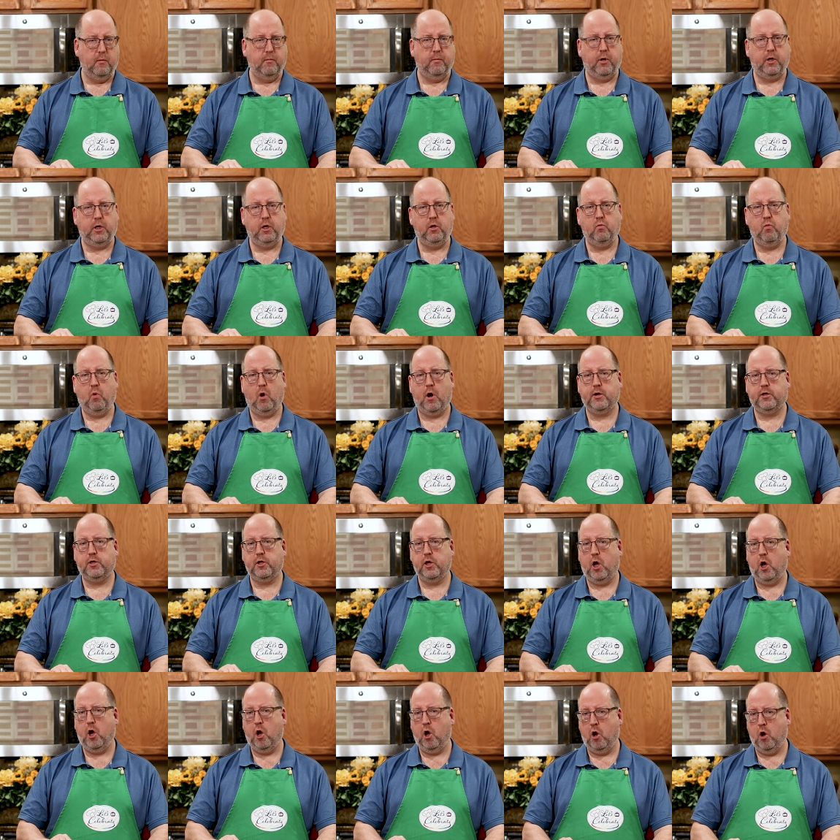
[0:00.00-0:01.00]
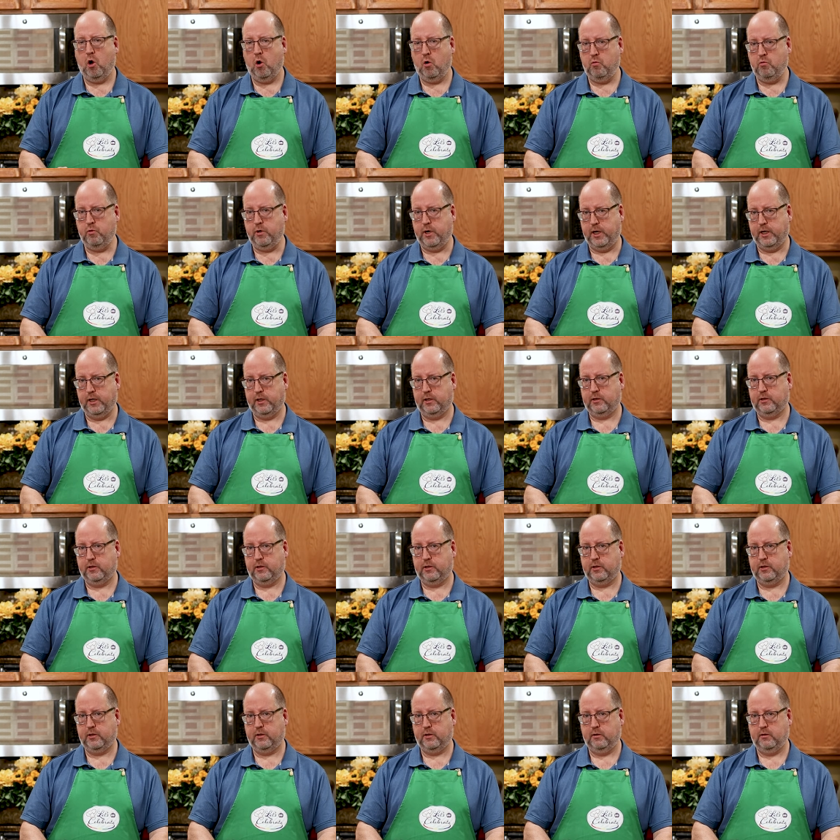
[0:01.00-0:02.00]
But you want to hone
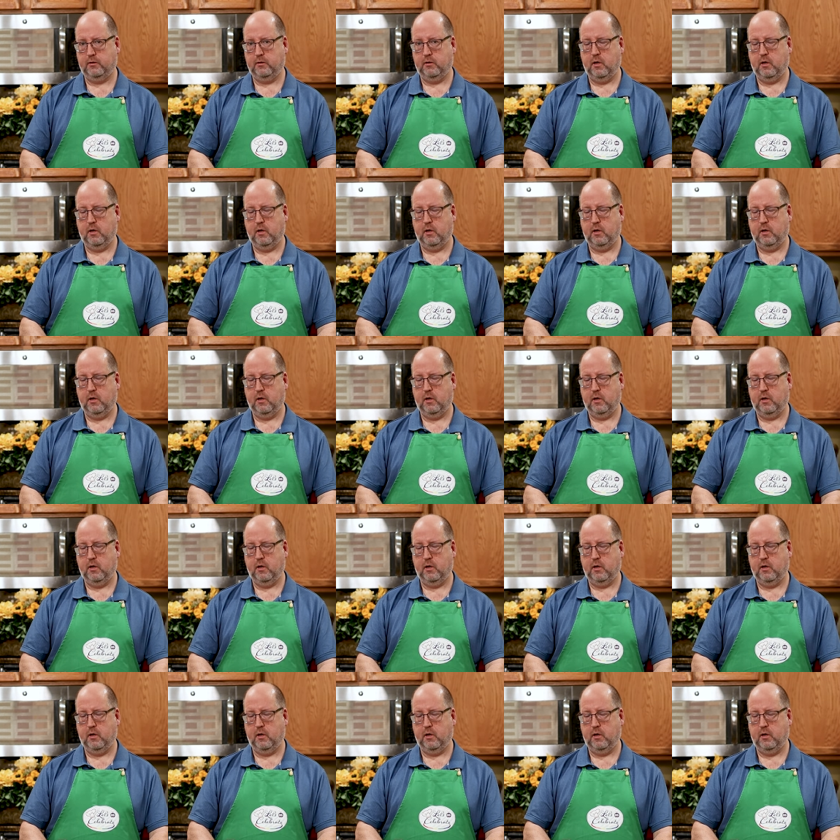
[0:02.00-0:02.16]
it.